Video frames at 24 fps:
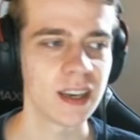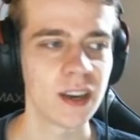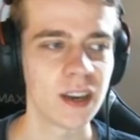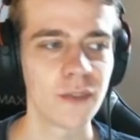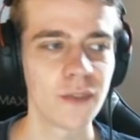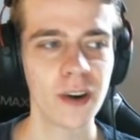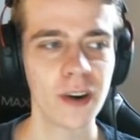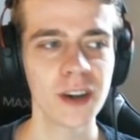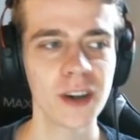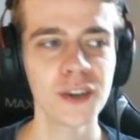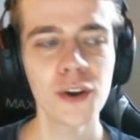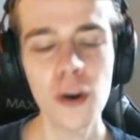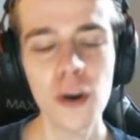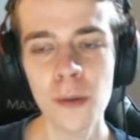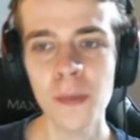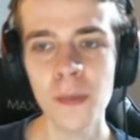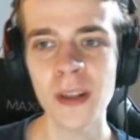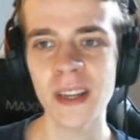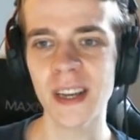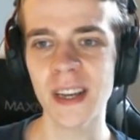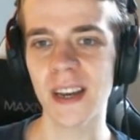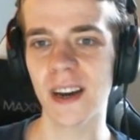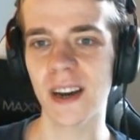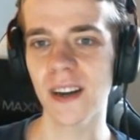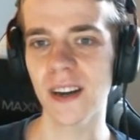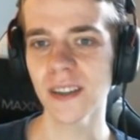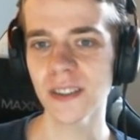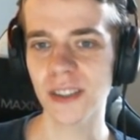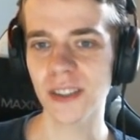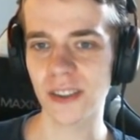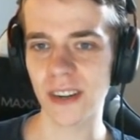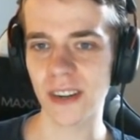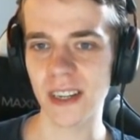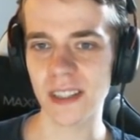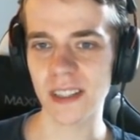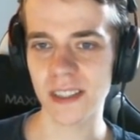Where normally
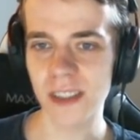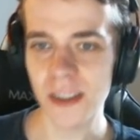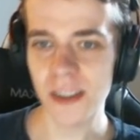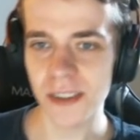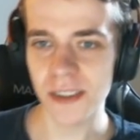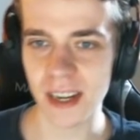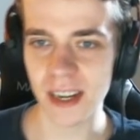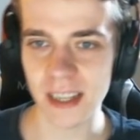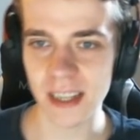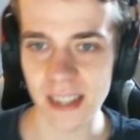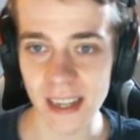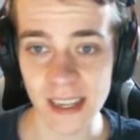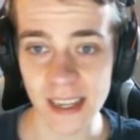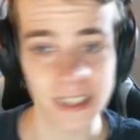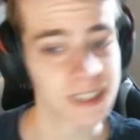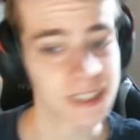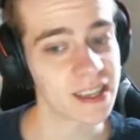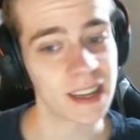Hunter is not the class